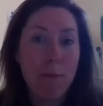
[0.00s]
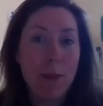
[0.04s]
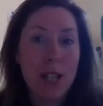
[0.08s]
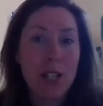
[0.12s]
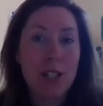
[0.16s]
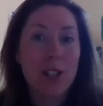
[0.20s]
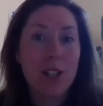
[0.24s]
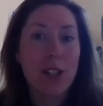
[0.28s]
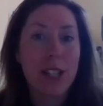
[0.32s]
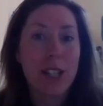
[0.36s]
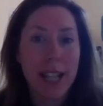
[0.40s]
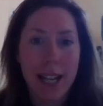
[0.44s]

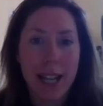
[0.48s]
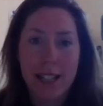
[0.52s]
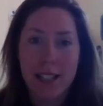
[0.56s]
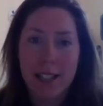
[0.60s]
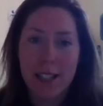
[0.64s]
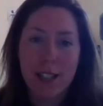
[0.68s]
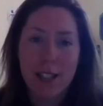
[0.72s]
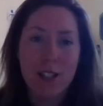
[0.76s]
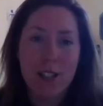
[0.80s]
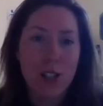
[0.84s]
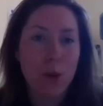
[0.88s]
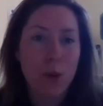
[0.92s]
So
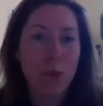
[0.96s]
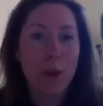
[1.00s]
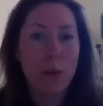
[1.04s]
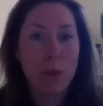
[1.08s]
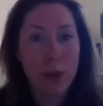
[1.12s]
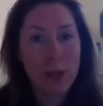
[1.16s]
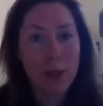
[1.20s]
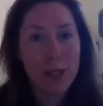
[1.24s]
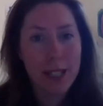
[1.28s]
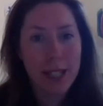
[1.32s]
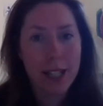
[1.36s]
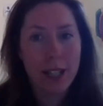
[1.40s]
yes, so we
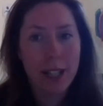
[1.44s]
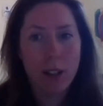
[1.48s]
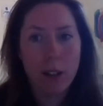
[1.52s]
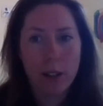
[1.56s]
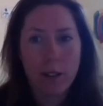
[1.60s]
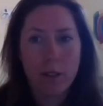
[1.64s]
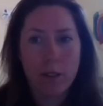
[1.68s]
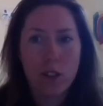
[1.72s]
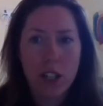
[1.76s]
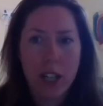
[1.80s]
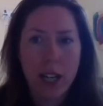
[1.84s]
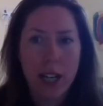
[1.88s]
will see a lot
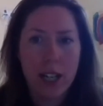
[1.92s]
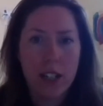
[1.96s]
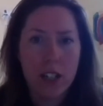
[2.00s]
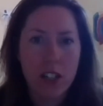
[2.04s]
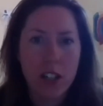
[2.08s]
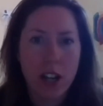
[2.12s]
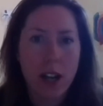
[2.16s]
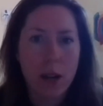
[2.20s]
of change.